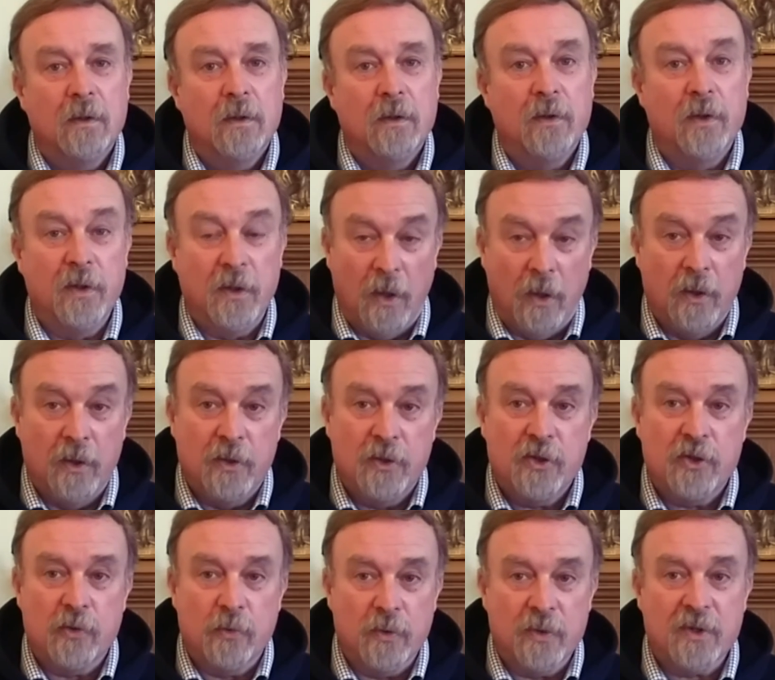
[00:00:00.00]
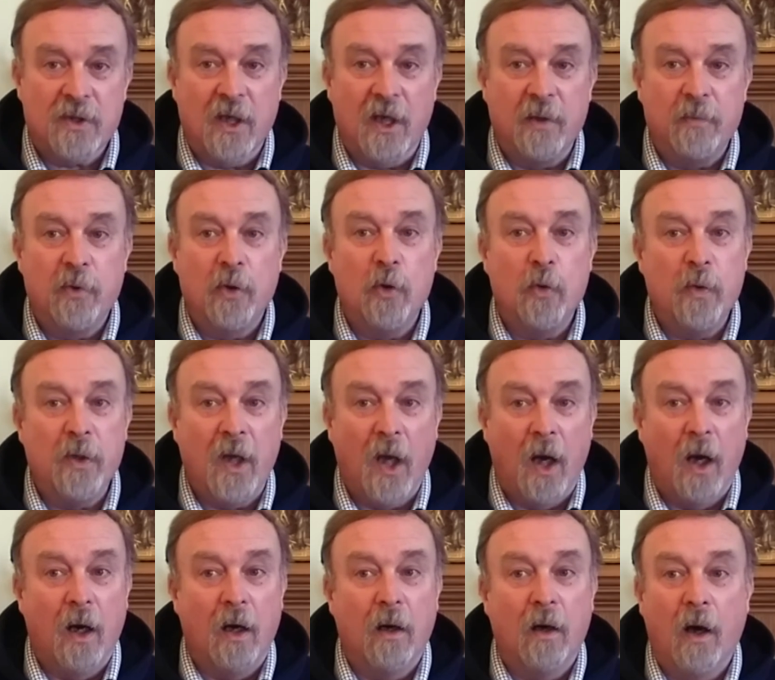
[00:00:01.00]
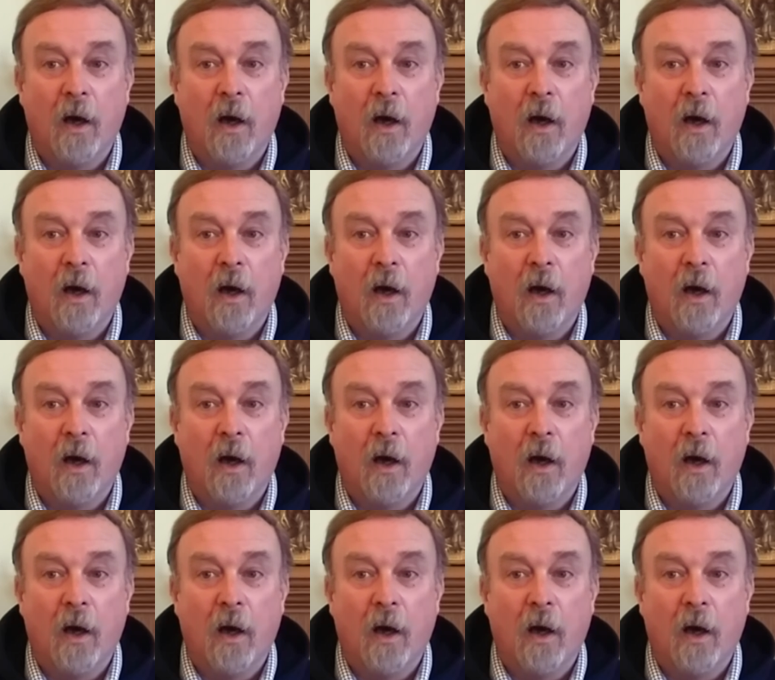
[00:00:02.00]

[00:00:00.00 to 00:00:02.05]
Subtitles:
The urge to escape who we are